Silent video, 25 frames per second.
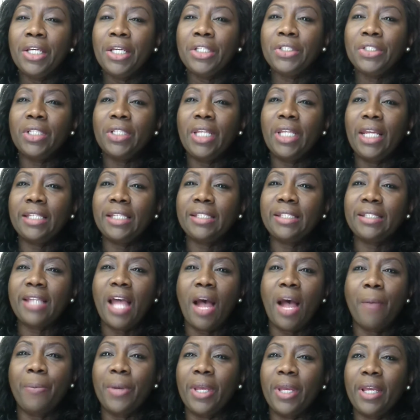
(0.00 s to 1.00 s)
Today's
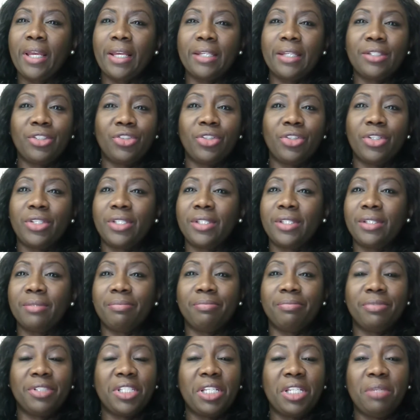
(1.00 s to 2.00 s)
topic is
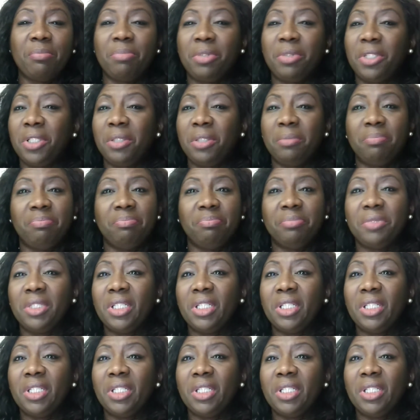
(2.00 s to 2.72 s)
just simple